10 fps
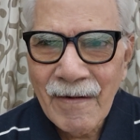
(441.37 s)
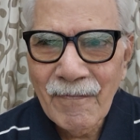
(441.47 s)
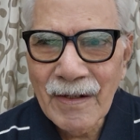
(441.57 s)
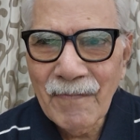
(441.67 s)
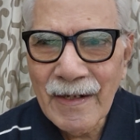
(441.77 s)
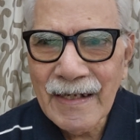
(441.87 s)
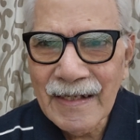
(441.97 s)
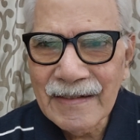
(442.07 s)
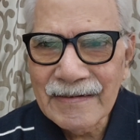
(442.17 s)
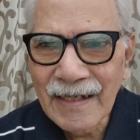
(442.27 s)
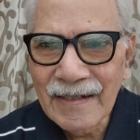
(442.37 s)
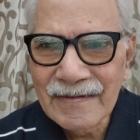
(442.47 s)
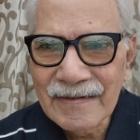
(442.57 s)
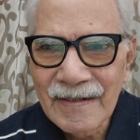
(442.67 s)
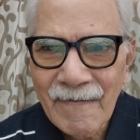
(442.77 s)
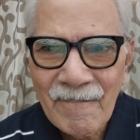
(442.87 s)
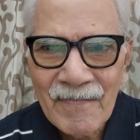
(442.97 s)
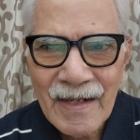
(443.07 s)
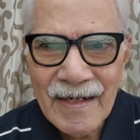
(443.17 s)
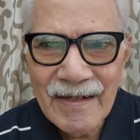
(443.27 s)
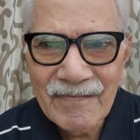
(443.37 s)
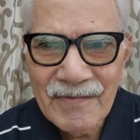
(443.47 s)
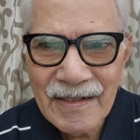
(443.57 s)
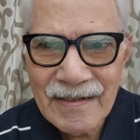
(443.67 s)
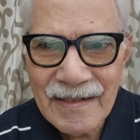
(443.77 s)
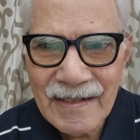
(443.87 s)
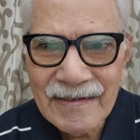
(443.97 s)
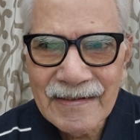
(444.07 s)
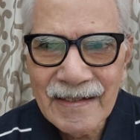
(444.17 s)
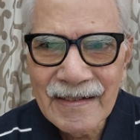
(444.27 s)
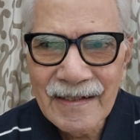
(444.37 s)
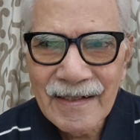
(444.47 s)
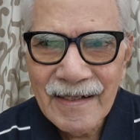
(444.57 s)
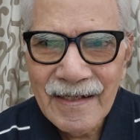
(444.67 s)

But by any chance, if there is anything